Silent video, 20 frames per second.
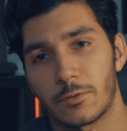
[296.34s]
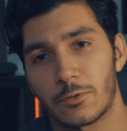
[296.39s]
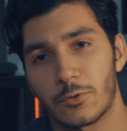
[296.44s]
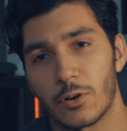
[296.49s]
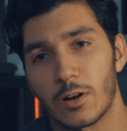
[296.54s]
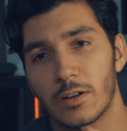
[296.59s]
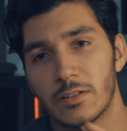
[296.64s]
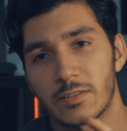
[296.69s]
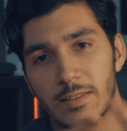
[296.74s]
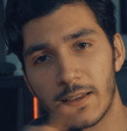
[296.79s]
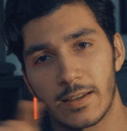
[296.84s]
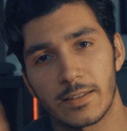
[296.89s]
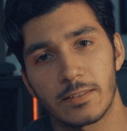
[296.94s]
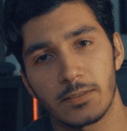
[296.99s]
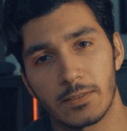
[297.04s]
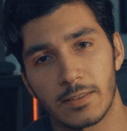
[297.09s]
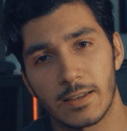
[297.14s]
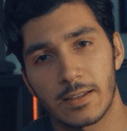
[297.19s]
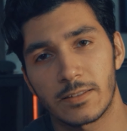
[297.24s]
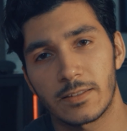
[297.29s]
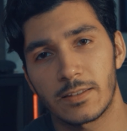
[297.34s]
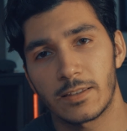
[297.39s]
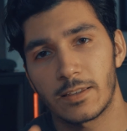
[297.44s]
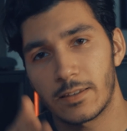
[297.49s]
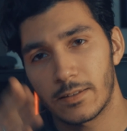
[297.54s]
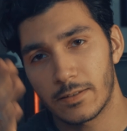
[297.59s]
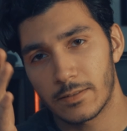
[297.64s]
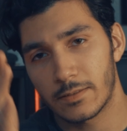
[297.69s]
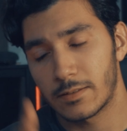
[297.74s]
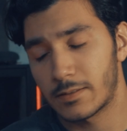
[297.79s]
cross that
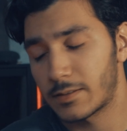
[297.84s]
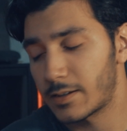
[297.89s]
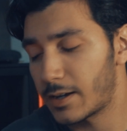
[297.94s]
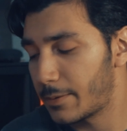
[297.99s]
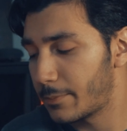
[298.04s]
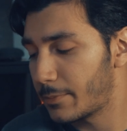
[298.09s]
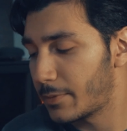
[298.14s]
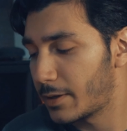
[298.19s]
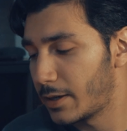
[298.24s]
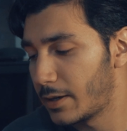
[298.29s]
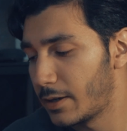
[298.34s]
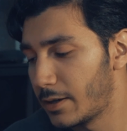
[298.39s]
T at the top.